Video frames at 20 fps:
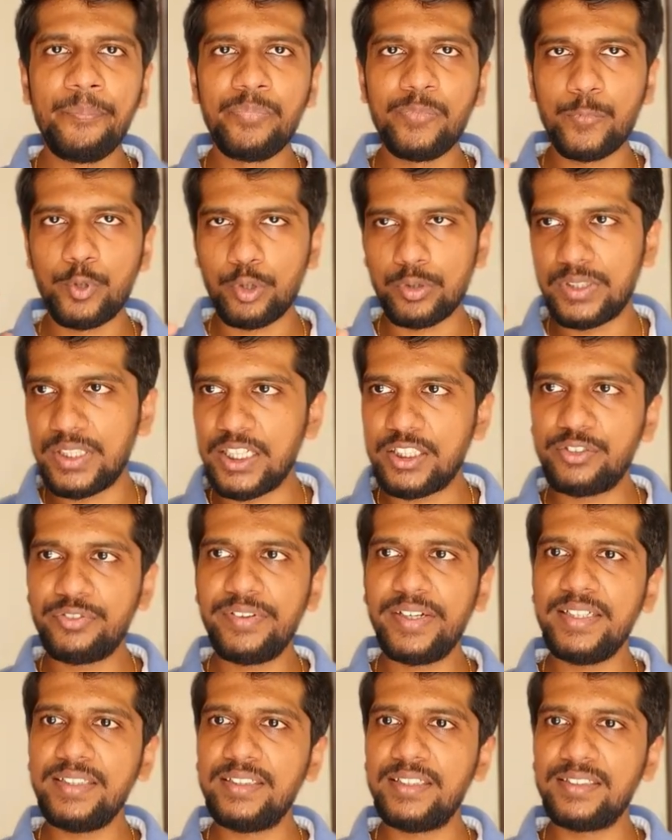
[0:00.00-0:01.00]
So that's
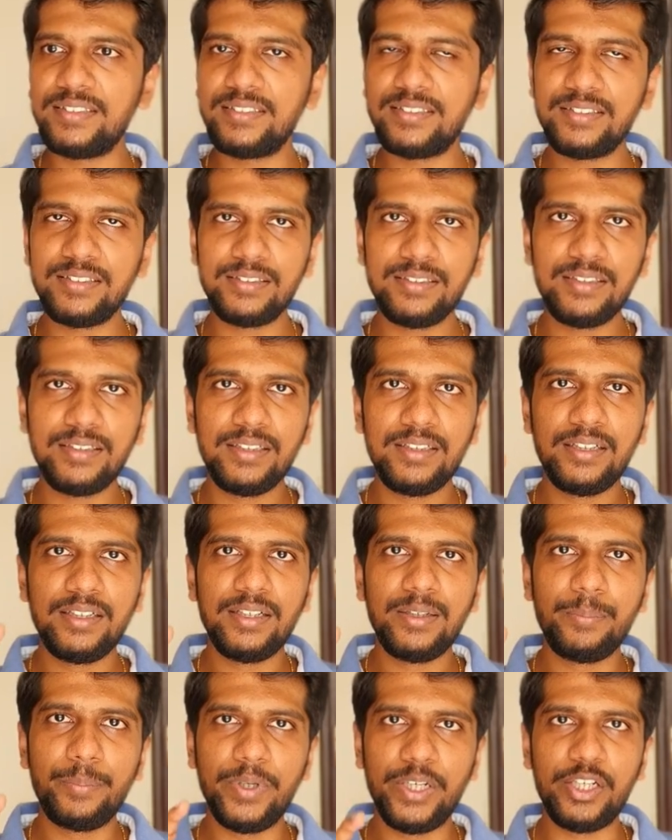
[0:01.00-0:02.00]
why this
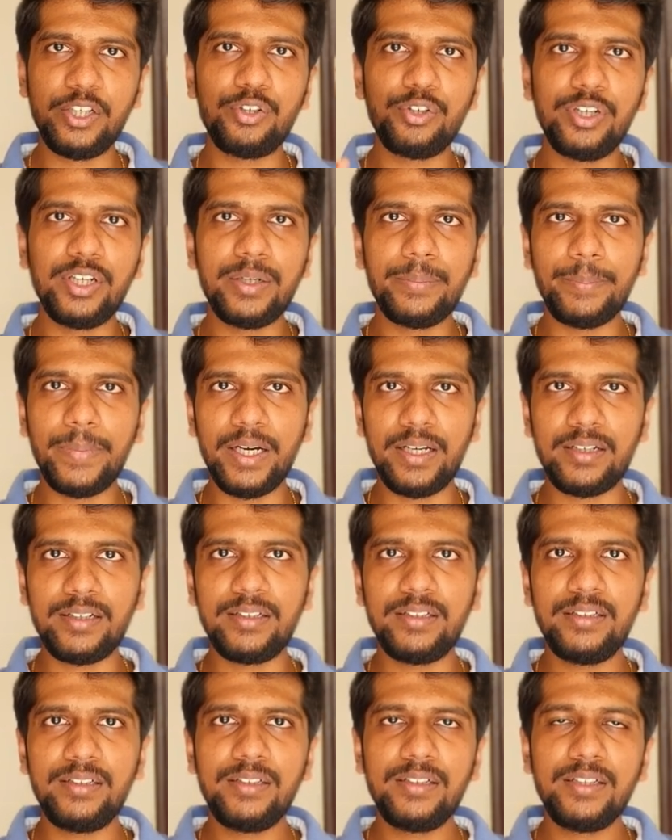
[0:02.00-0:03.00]
particular
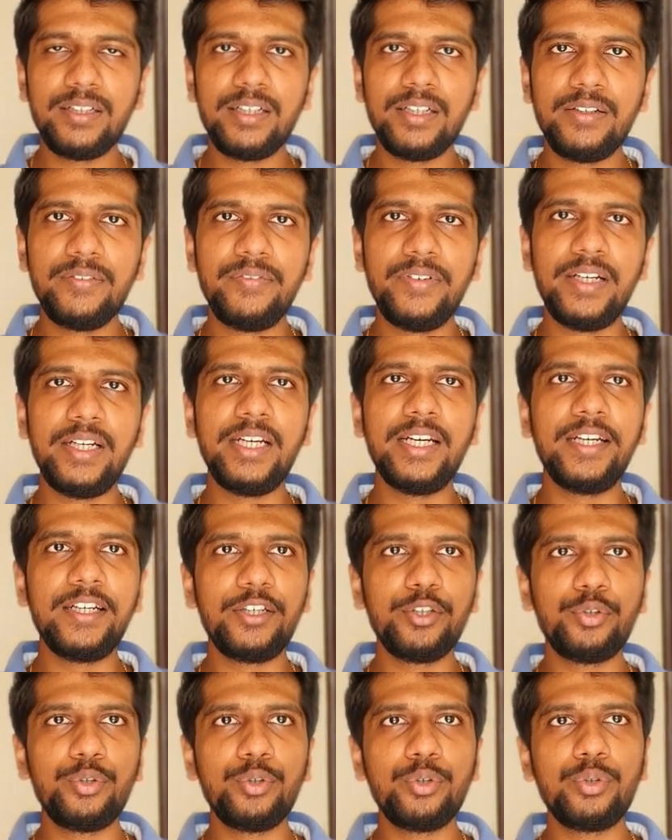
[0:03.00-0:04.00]
marker will let
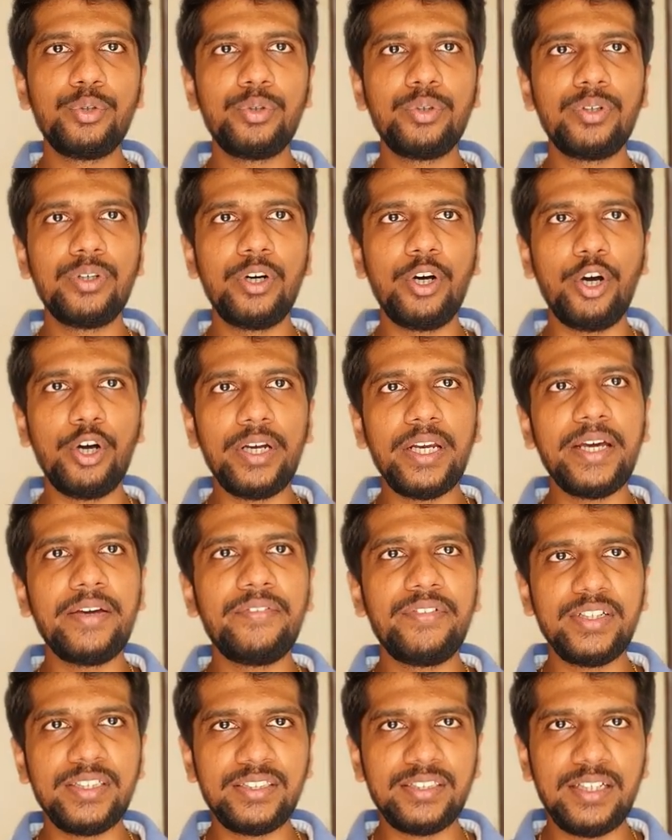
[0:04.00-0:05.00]
you know on
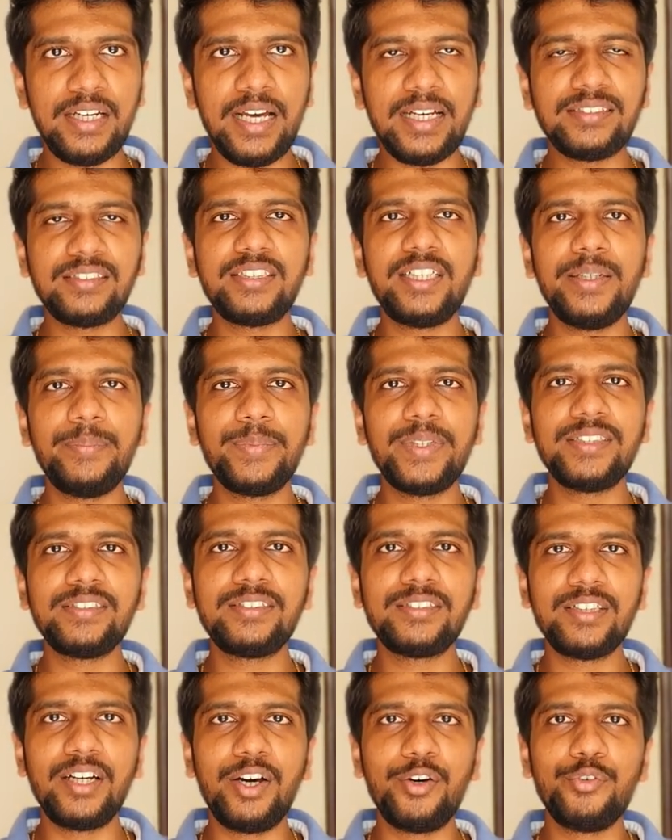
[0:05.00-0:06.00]
average last 3
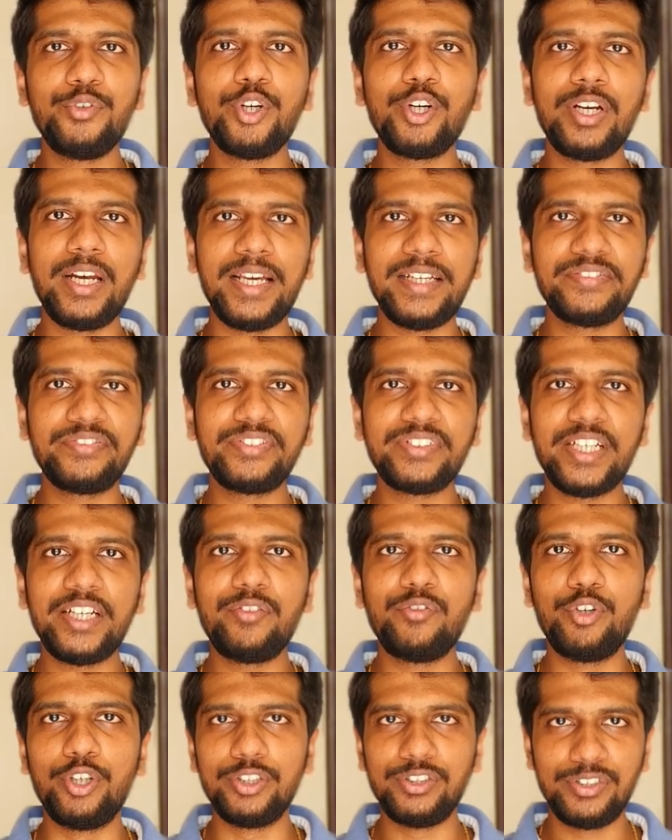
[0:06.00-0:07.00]
months how your lifestyle
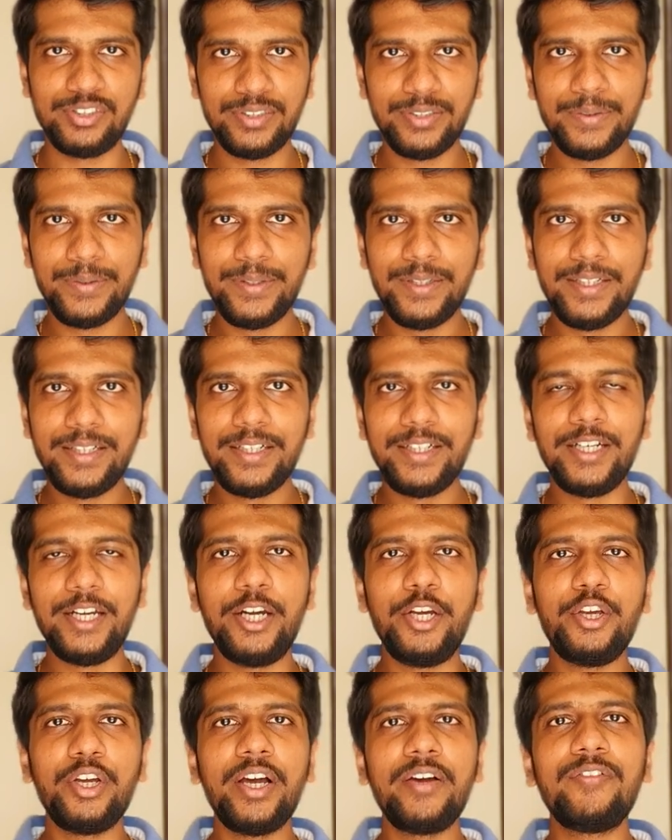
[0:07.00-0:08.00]
was.
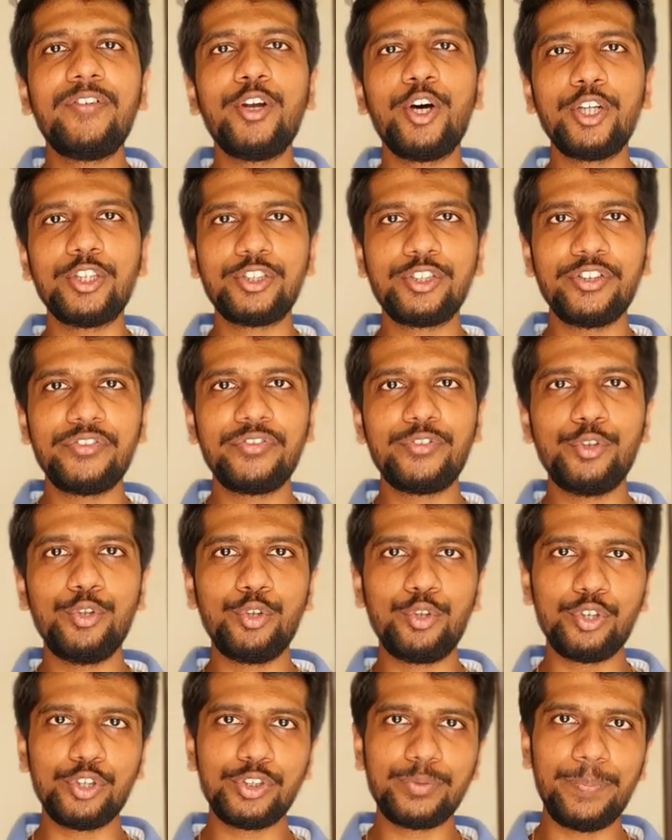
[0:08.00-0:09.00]
Did you have lots of
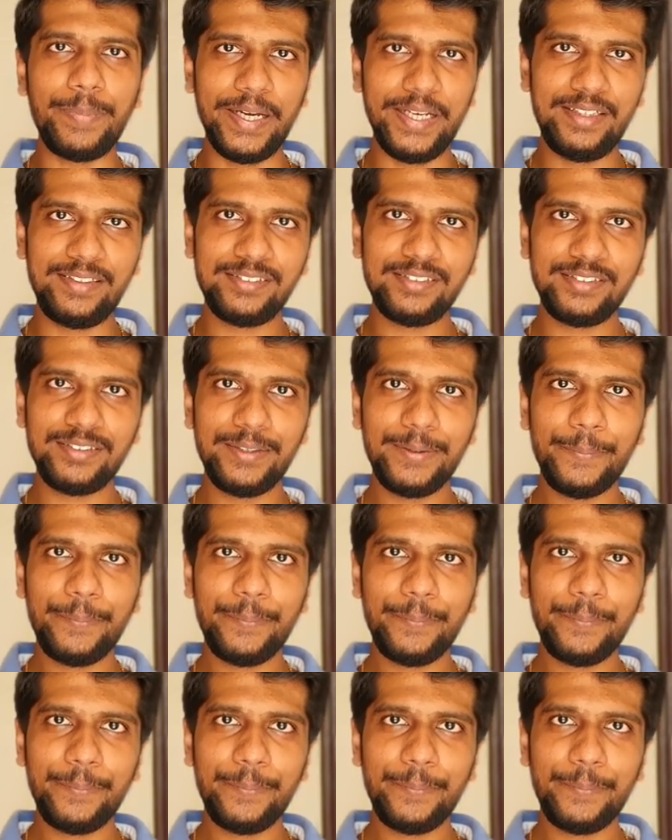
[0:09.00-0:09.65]
glucose spikes?